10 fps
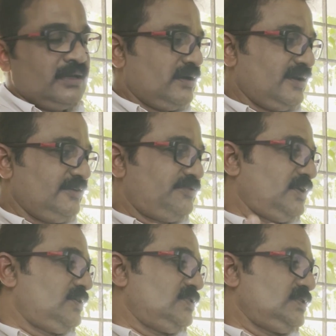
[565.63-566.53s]
high
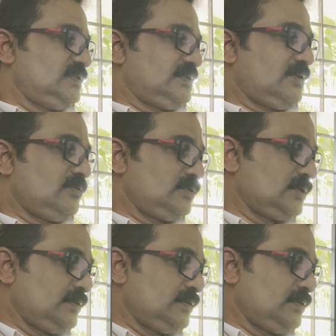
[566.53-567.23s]
frequency sound.